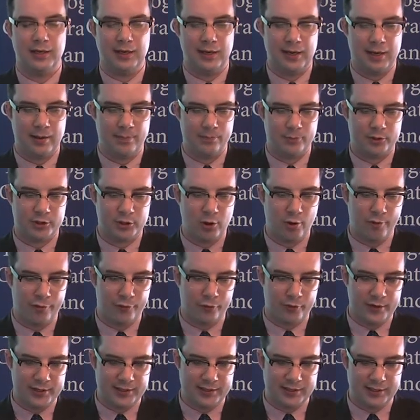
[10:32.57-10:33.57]
Um, so
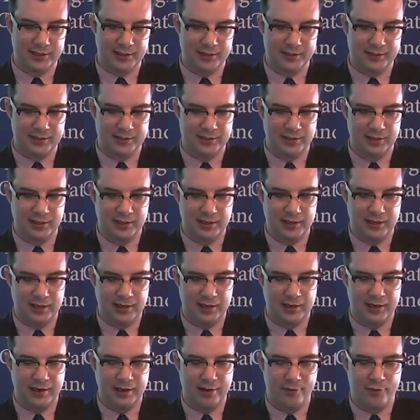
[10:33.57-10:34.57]
for instance,
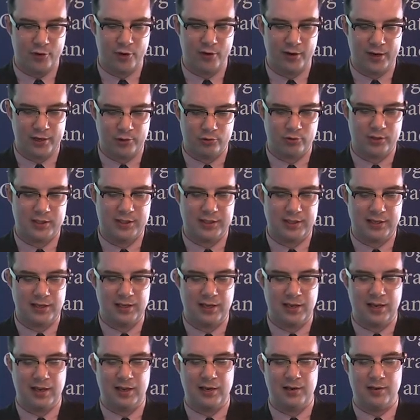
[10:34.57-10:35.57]
uh, if you're interested
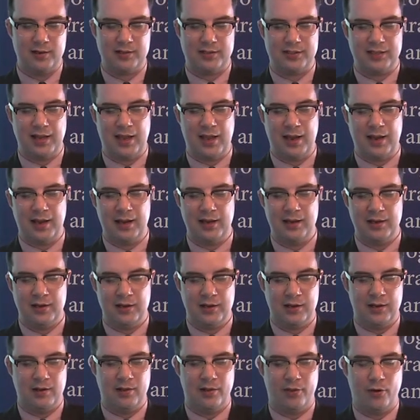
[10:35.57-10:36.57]
in, say,
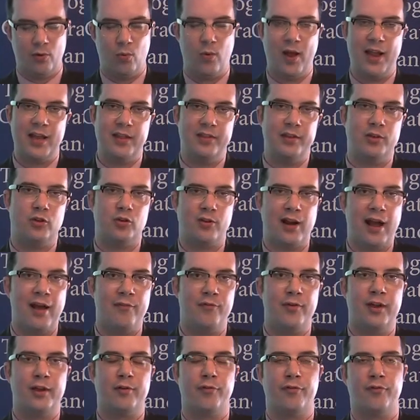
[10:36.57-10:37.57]
the way that
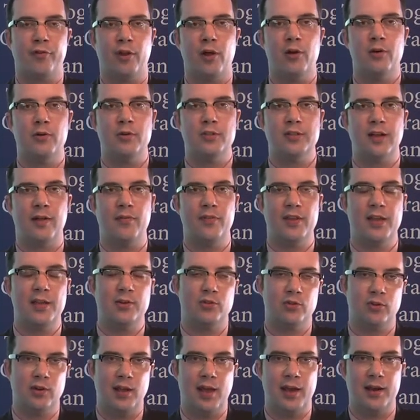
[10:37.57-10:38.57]
traffic flows on the
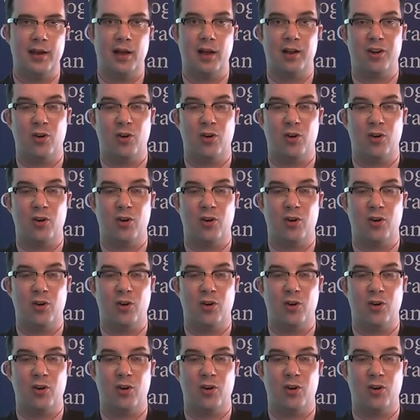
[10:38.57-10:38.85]
internet, a